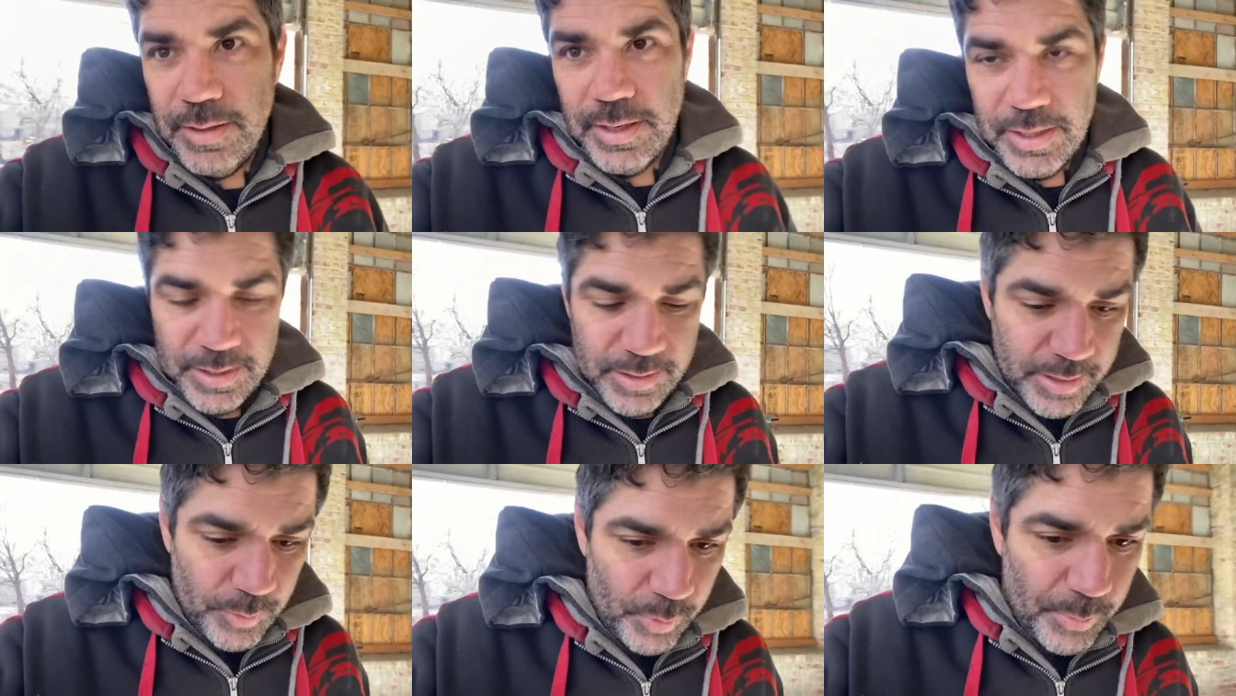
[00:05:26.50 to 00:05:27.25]

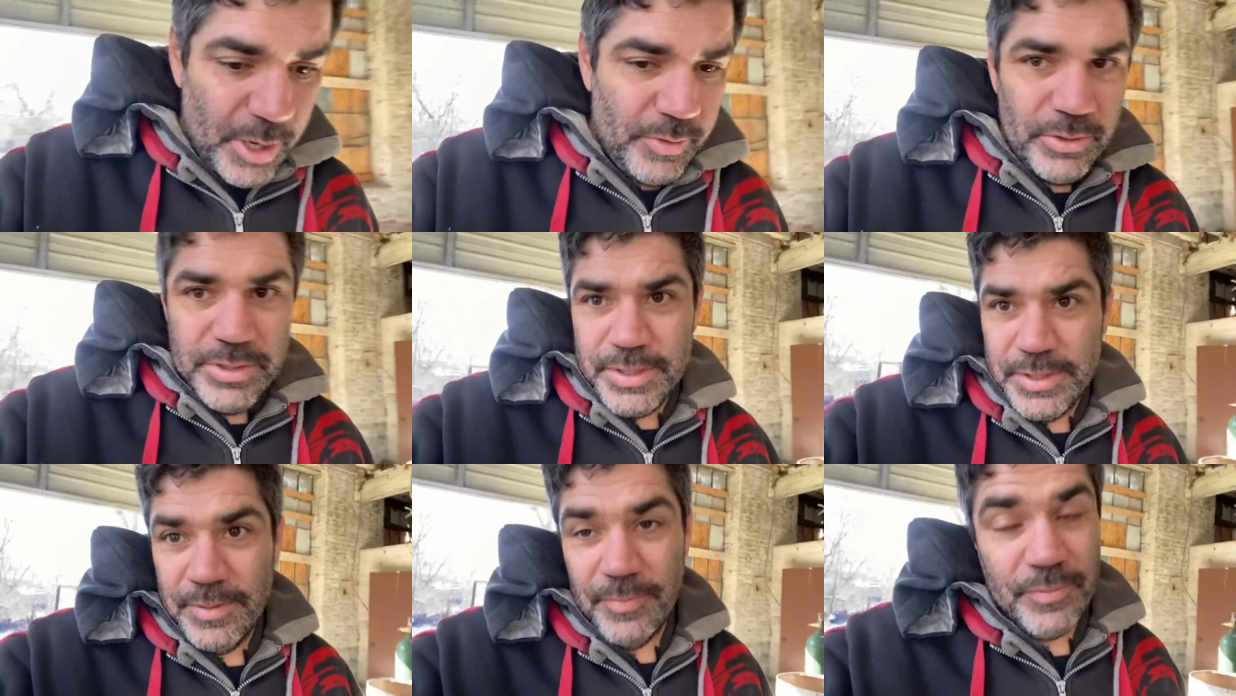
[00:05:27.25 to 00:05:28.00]
and they were
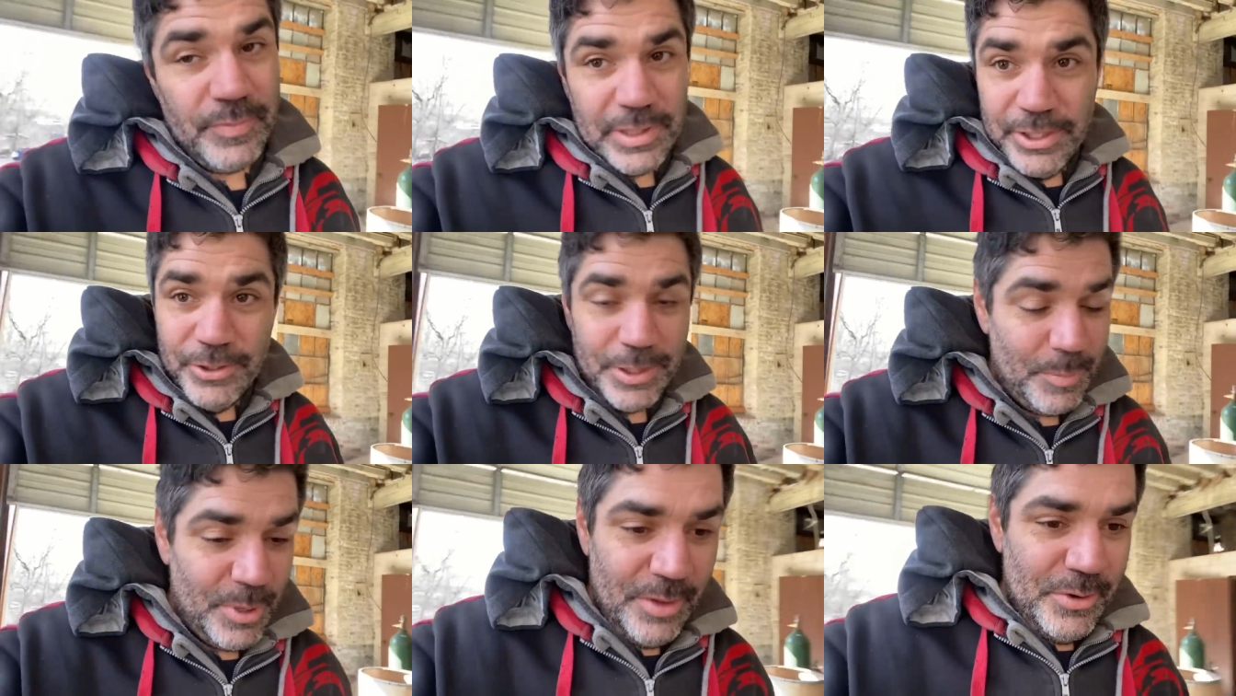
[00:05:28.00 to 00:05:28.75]
brothers, clearly
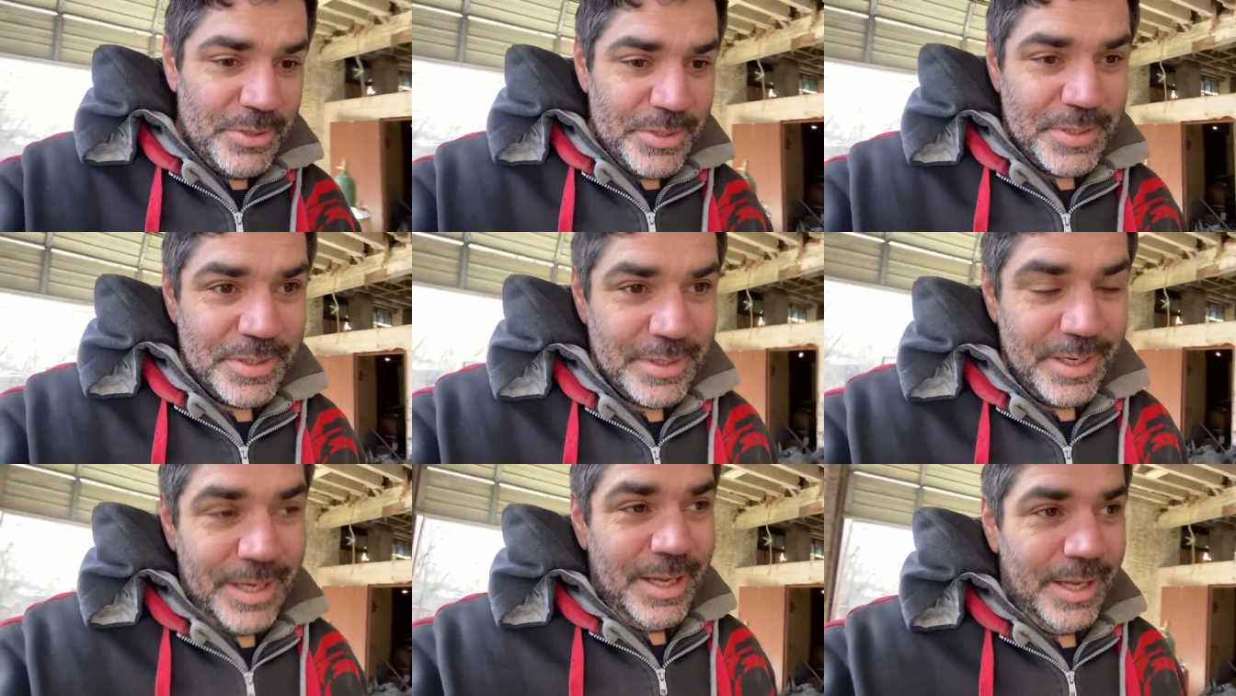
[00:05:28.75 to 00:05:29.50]
brothers.
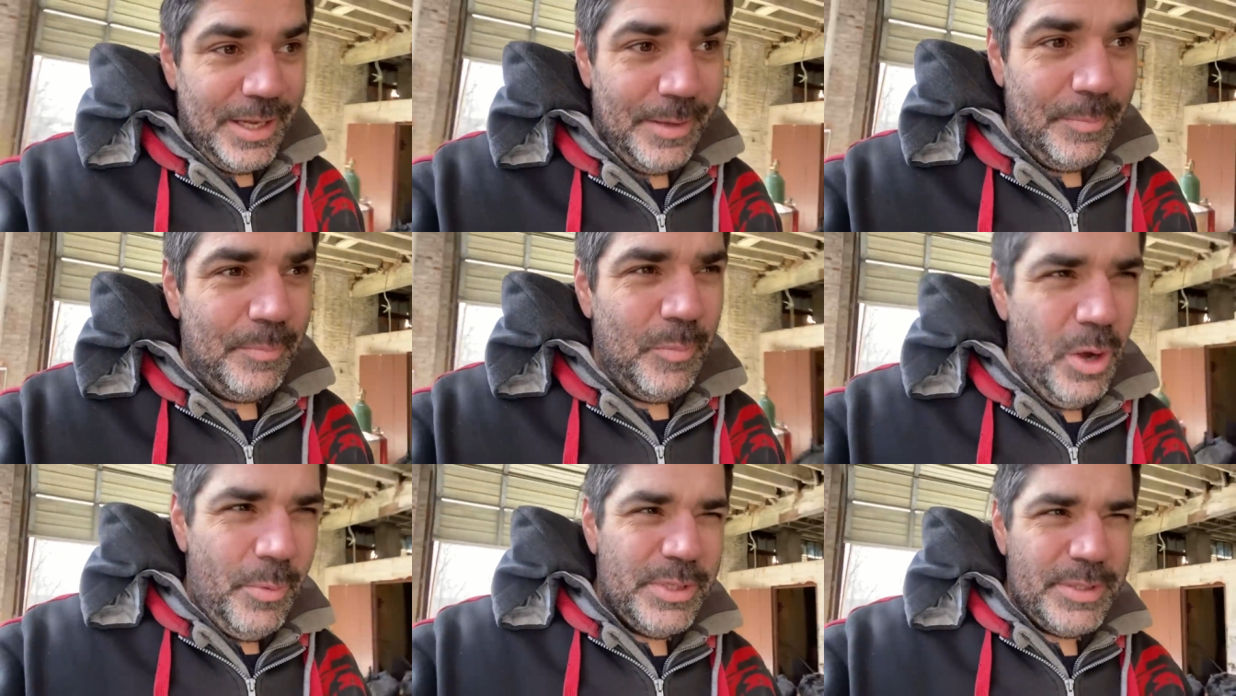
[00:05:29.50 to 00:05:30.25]
Uh,
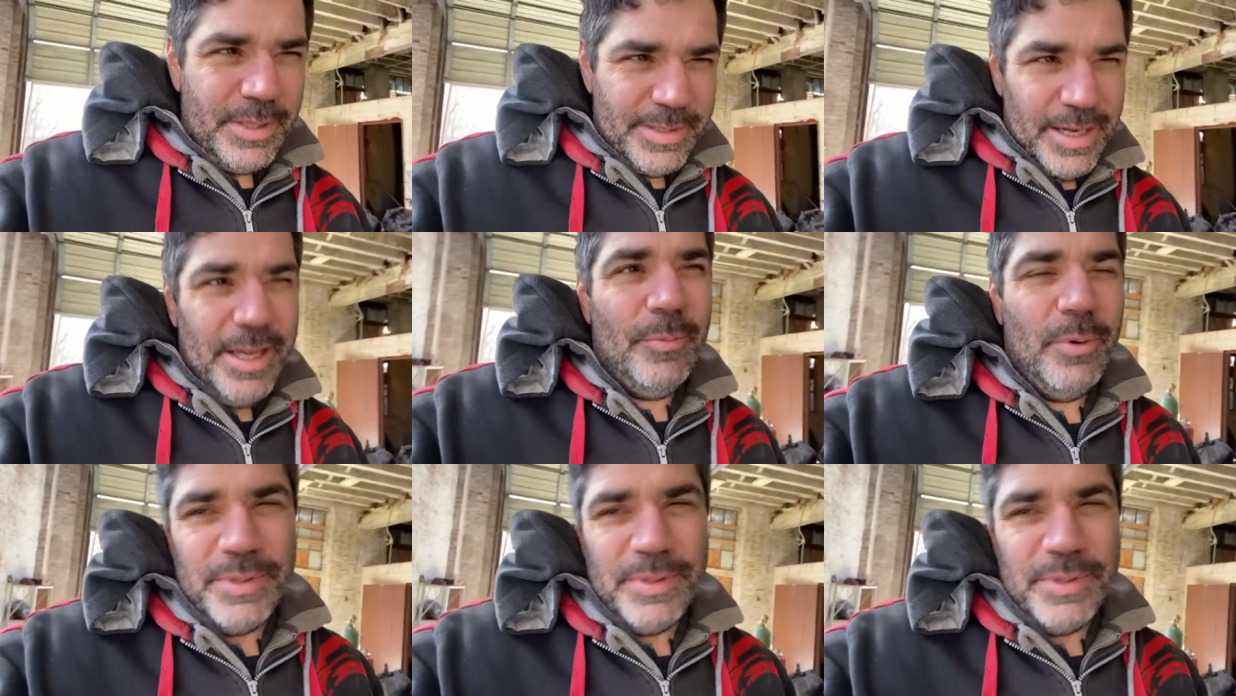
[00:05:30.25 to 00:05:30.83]
one was 10, one